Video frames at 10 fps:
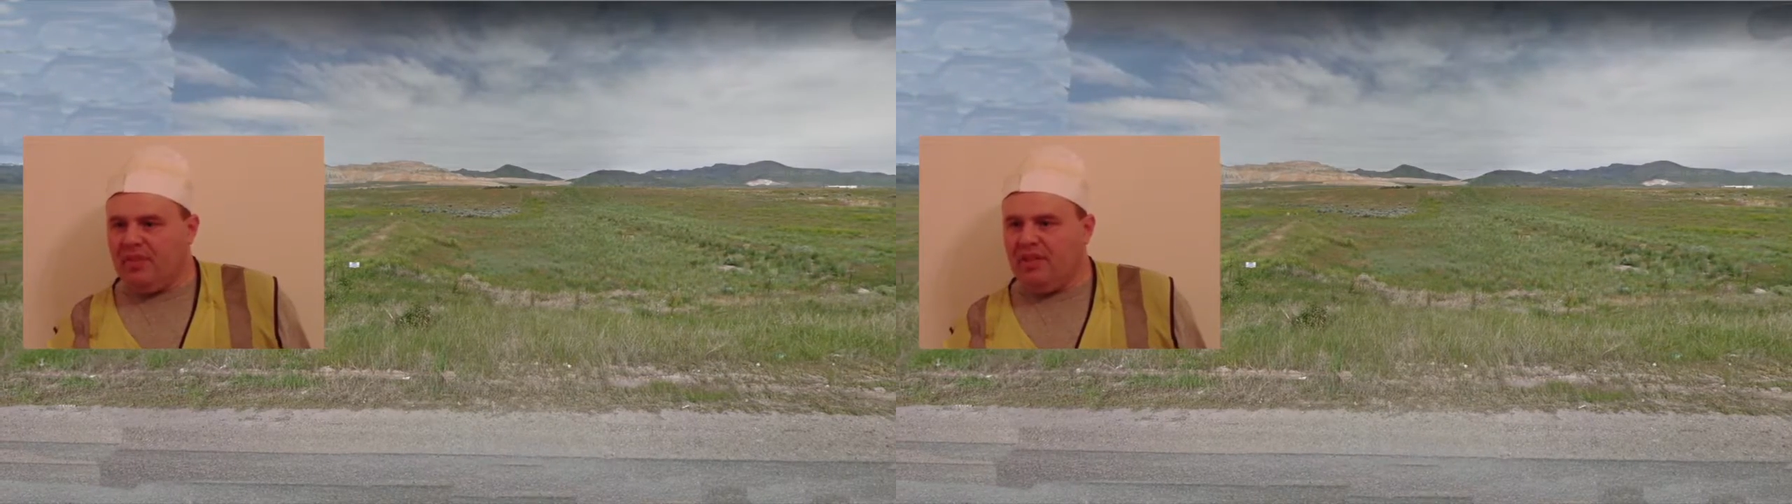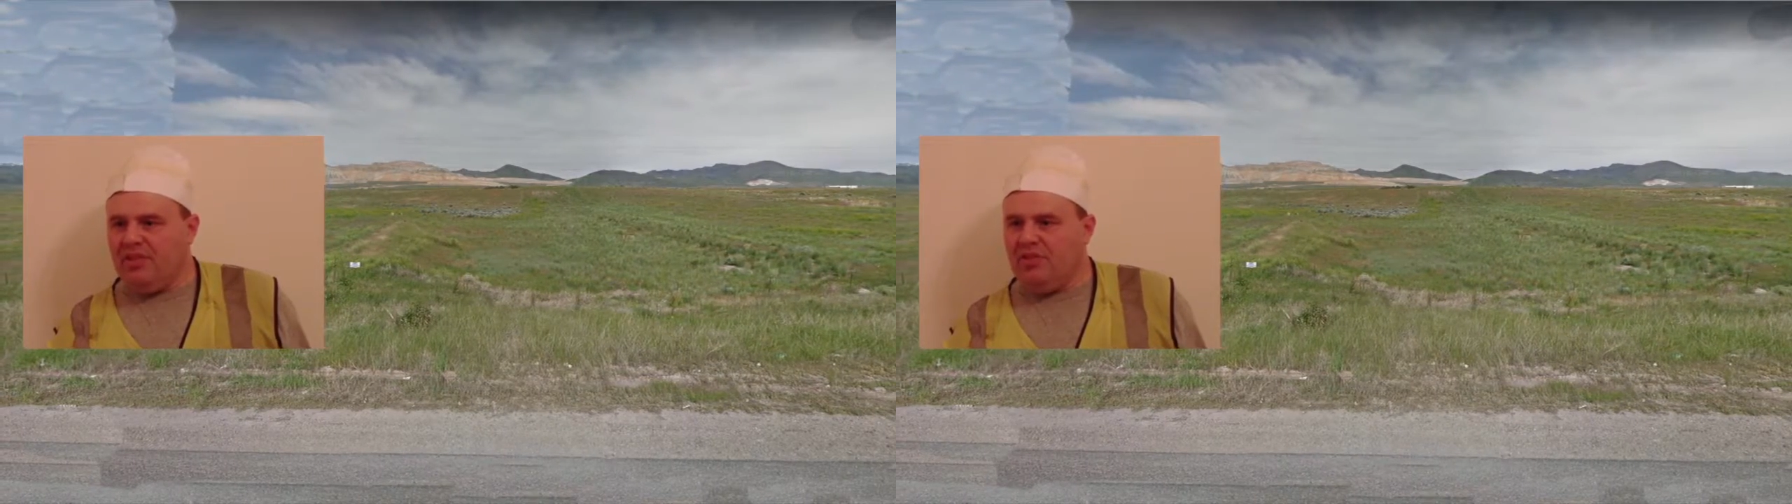
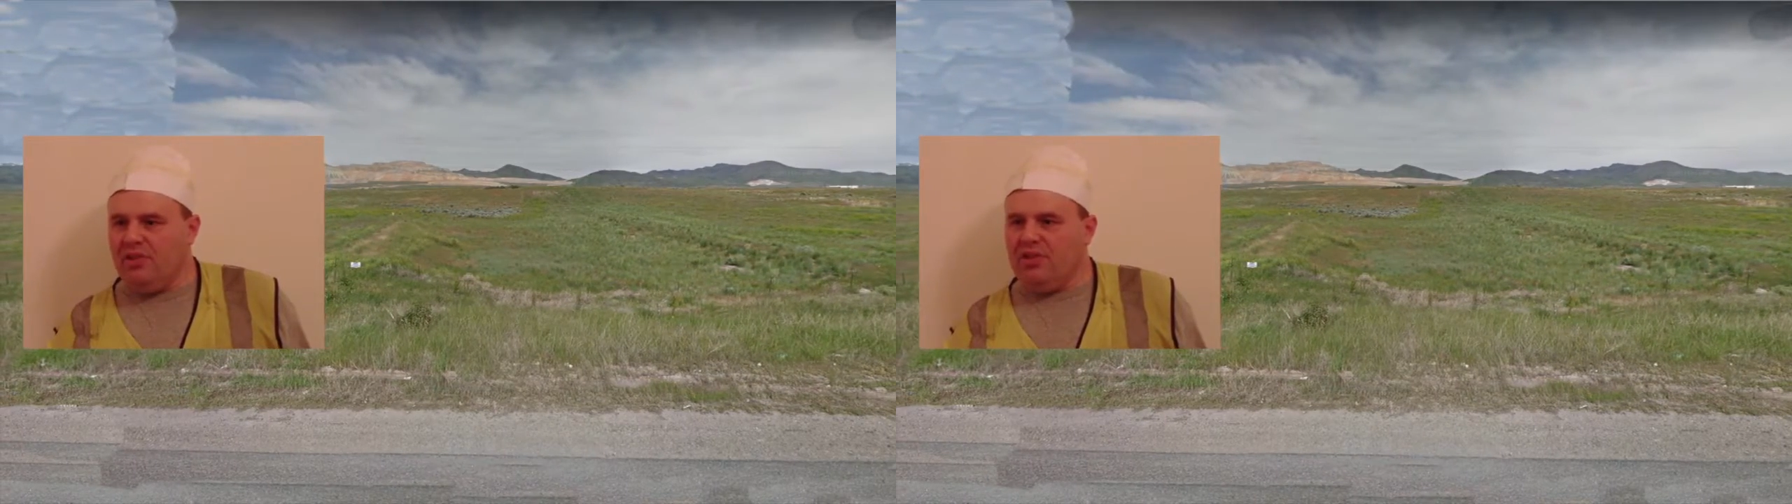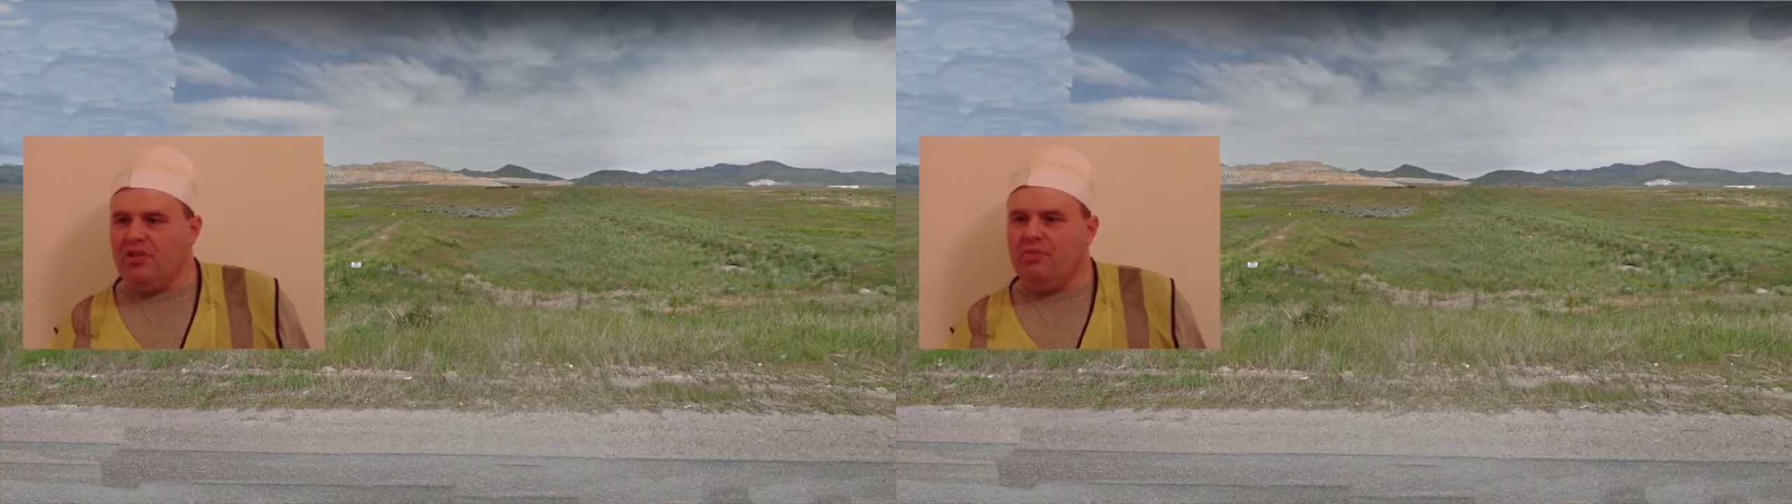
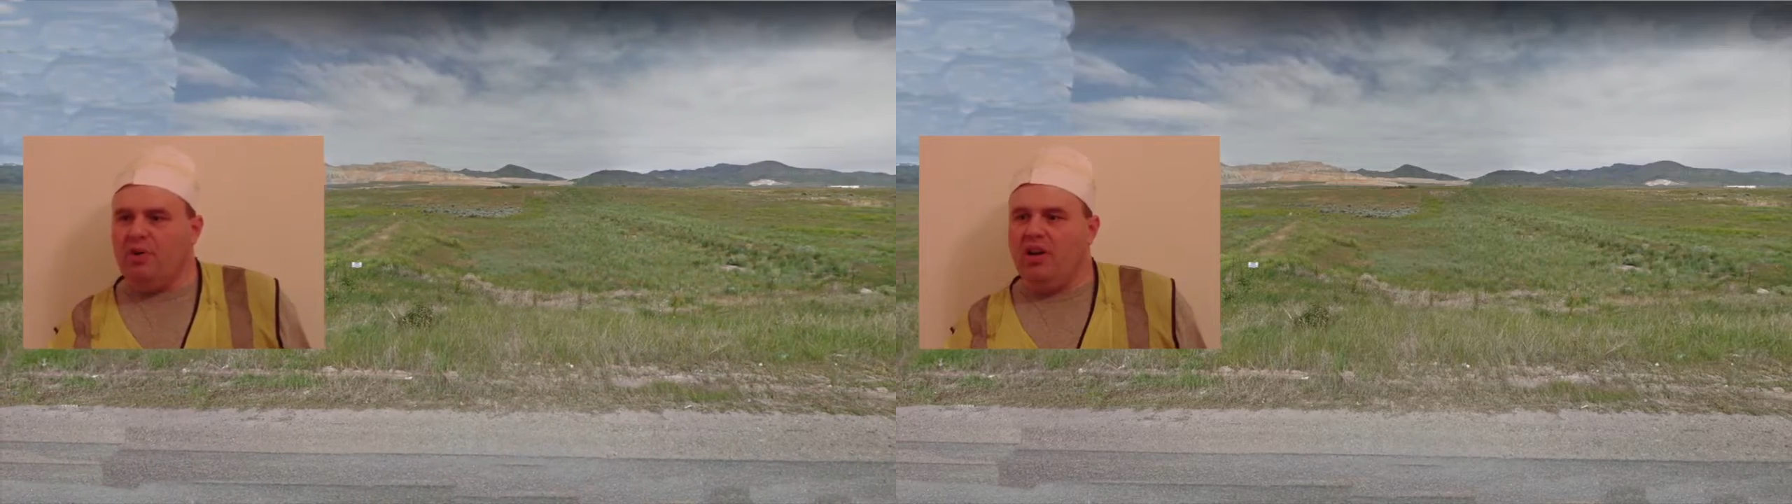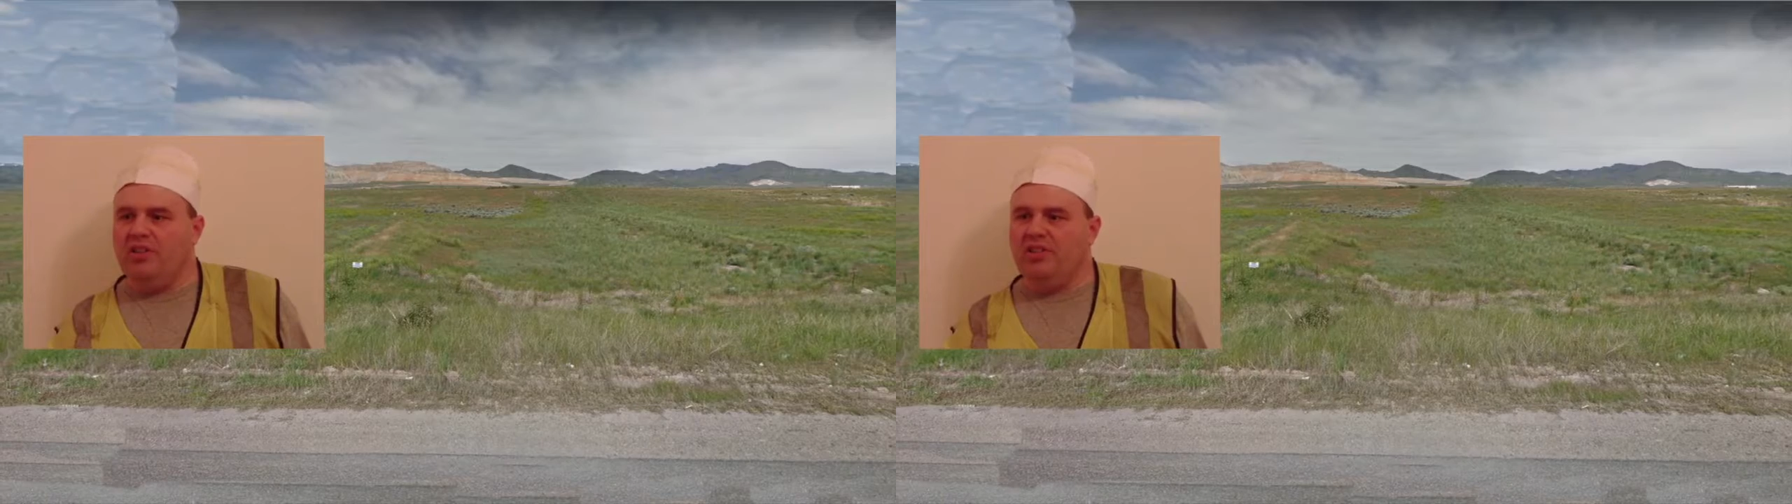construction
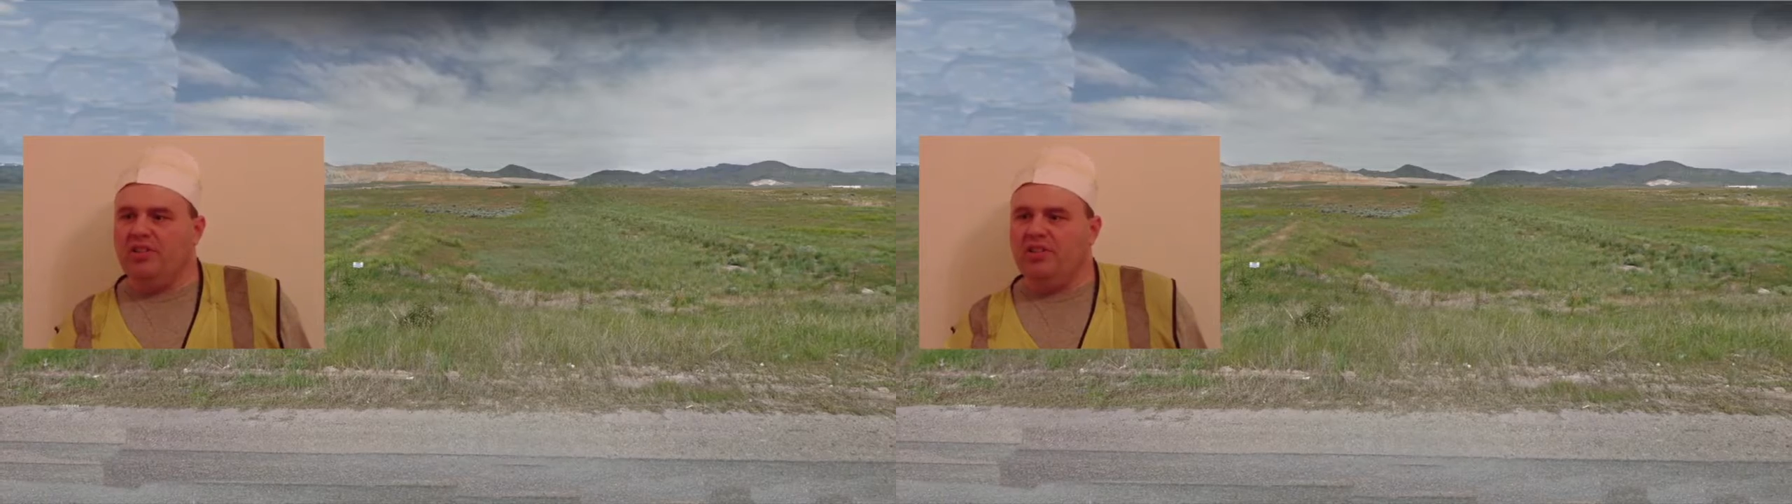projects,